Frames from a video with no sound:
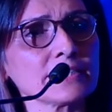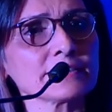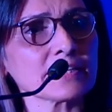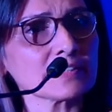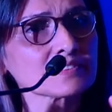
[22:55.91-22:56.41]

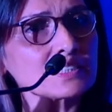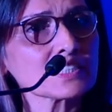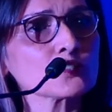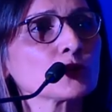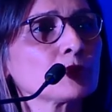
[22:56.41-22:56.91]
And there are
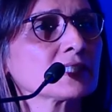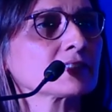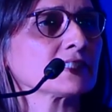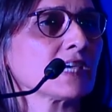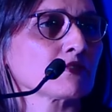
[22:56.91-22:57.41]
certain
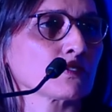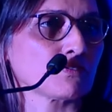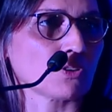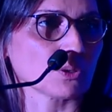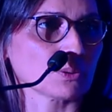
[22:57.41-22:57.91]
rubrics they have to
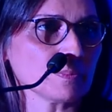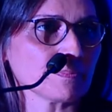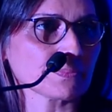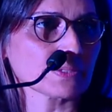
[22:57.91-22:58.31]
follow.